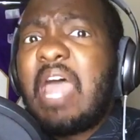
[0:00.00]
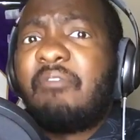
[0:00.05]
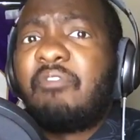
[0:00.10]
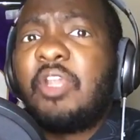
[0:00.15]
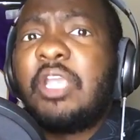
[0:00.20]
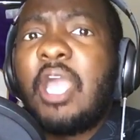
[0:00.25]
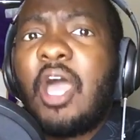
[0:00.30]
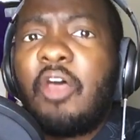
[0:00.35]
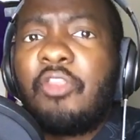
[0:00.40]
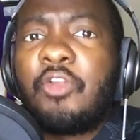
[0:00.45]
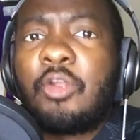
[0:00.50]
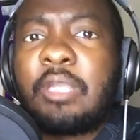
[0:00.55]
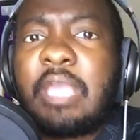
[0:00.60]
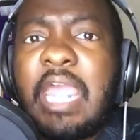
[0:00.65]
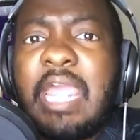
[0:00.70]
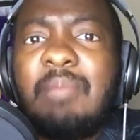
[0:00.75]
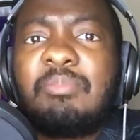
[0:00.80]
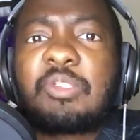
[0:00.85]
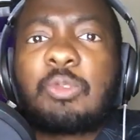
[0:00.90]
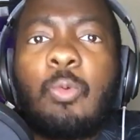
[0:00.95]
every other
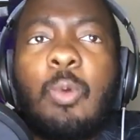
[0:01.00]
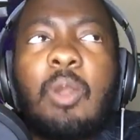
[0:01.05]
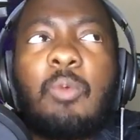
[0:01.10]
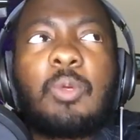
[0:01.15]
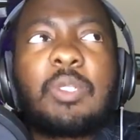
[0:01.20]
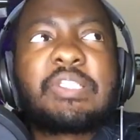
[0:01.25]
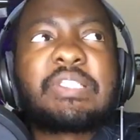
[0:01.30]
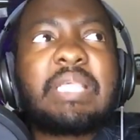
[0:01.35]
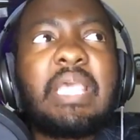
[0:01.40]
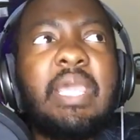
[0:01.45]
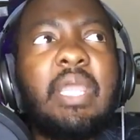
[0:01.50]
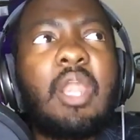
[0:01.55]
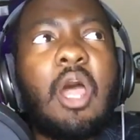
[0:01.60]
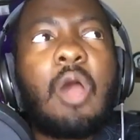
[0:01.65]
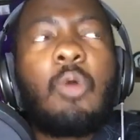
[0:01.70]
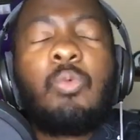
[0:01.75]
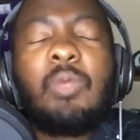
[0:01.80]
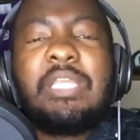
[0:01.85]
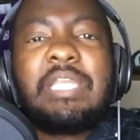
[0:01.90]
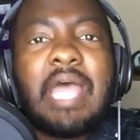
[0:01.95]
game, to where we're saying,
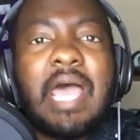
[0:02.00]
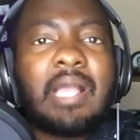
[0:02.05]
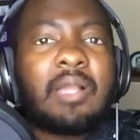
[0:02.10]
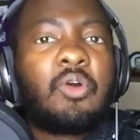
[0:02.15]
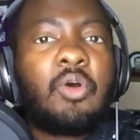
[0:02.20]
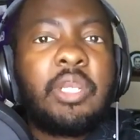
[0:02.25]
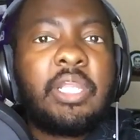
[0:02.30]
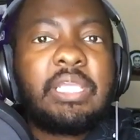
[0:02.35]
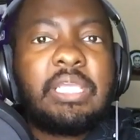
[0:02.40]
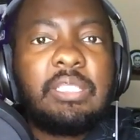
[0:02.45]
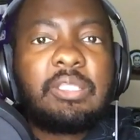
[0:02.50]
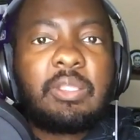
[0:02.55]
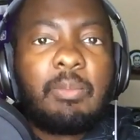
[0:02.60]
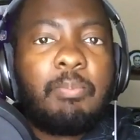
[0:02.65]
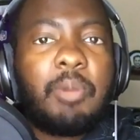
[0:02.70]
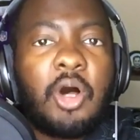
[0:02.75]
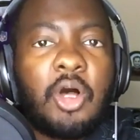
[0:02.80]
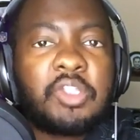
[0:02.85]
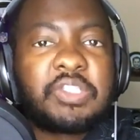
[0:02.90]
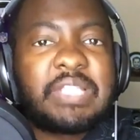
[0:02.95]
are we not going to get the
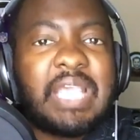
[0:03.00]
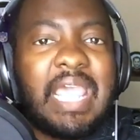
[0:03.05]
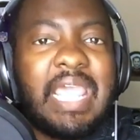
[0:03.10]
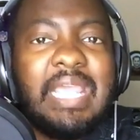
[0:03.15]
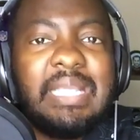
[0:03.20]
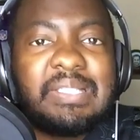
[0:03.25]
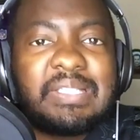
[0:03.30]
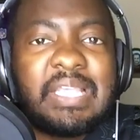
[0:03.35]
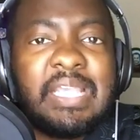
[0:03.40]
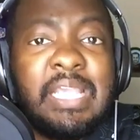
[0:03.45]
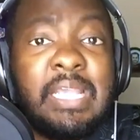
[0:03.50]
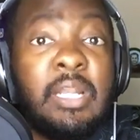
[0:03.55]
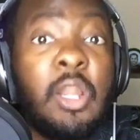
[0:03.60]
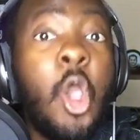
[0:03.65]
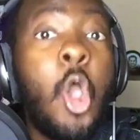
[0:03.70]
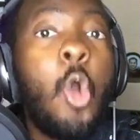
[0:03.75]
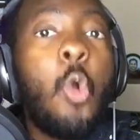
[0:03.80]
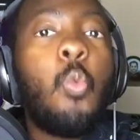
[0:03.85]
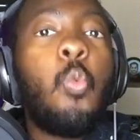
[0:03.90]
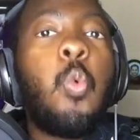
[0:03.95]
ball to 18?
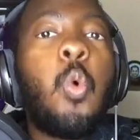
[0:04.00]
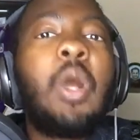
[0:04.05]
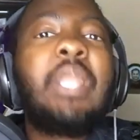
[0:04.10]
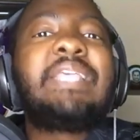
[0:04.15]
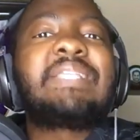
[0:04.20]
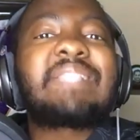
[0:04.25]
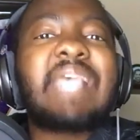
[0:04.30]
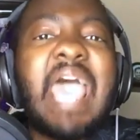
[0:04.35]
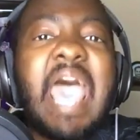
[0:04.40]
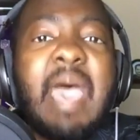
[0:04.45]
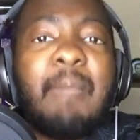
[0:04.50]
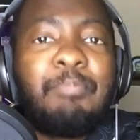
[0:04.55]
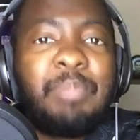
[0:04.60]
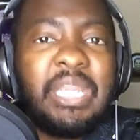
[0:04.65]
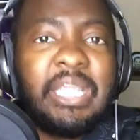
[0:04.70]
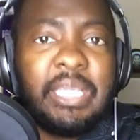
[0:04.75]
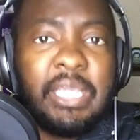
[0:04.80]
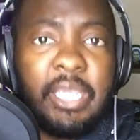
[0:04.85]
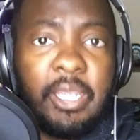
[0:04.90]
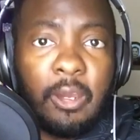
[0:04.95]
What is
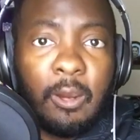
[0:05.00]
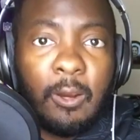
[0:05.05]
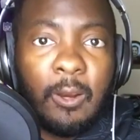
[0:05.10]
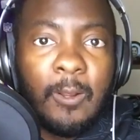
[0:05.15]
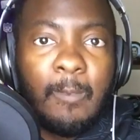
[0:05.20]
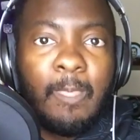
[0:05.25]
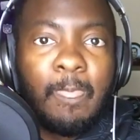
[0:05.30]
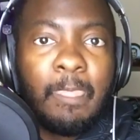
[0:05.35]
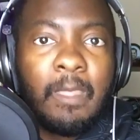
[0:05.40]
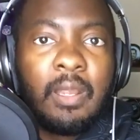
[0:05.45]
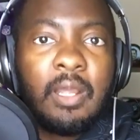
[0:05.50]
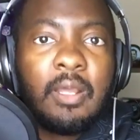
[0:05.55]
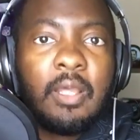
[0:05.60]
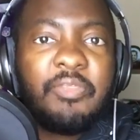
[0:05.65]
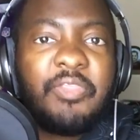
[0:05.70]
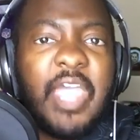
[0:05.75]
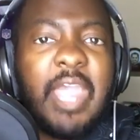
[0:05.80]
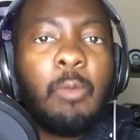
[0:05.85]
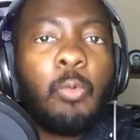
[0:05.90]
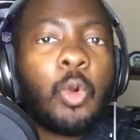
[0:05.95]
happening here?
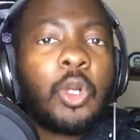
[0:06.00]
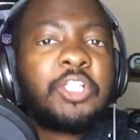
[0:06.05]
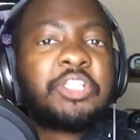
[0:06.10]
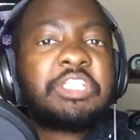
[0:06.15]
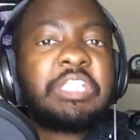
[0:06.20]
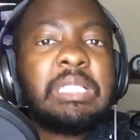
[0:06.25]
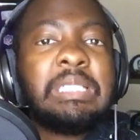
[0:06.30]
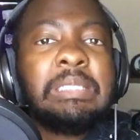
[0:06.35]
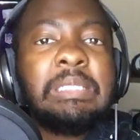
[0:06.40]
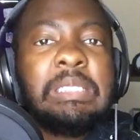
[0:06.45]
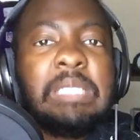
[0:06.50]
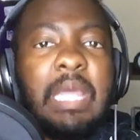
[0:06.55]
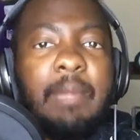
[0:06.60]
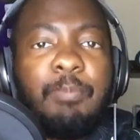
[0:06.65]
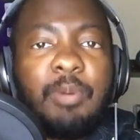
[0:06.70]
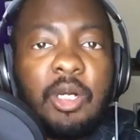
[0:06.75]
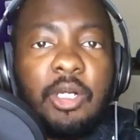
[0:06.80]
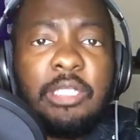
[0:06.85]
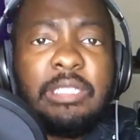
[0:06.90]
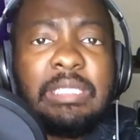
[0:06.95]
They were
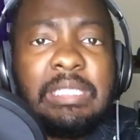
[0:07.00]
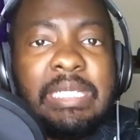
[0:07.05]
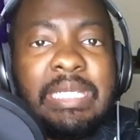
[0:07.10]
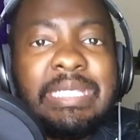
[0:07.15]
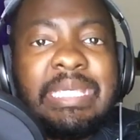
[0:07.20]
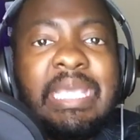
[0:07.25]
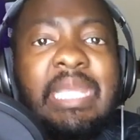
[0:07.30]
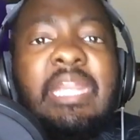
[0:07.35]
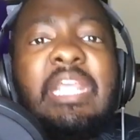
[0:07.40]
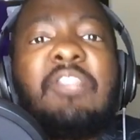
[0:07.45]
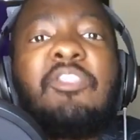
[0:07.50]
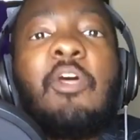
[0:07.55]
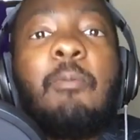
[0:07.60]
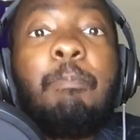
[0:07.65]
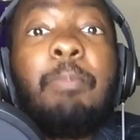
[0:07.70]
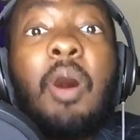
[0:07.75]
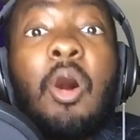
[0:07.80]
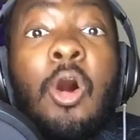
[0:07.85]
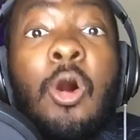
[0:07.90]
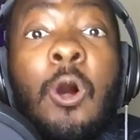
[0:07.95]
deliberately getting the
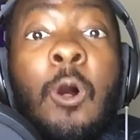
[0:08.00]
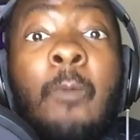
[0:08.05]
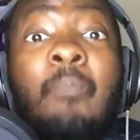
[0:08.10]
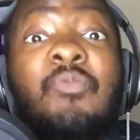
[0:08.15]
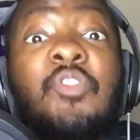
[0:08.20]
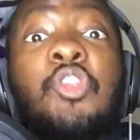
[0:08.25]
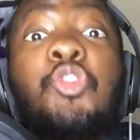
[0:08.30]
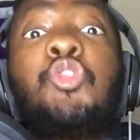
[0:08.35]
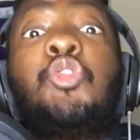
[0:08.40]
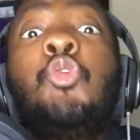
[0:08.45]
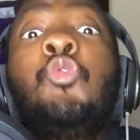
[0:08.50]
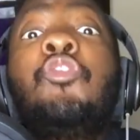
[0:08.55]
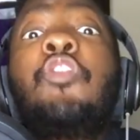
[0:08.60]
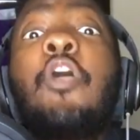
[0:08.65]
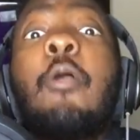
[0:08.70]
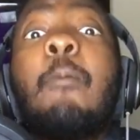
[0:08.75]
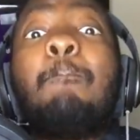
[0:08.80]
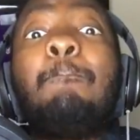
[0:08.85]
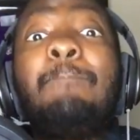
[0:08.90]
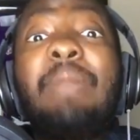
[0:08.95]
ball to
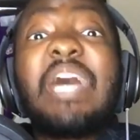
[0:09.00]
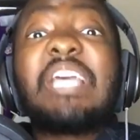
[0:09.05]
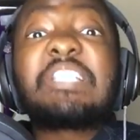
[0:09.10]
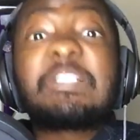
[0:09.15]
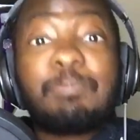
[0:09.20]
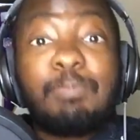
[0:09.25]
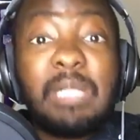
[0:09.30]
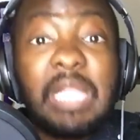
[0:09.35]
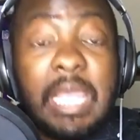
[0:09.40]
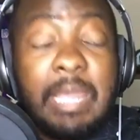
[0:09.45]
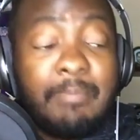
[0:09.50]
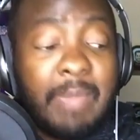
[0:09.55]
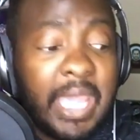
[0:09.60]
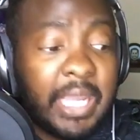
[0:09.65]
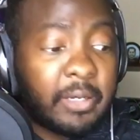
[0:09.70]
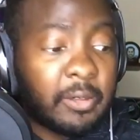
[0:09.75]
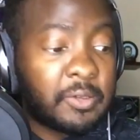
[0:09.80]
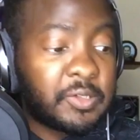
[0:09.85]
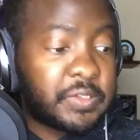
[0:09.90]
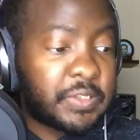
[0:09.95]
their best
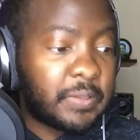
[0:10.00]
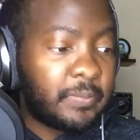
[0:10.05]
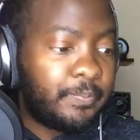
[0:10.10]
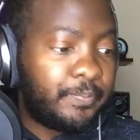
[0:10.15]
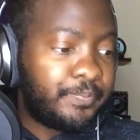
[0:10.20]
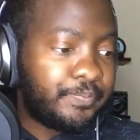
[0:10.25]
playmakers.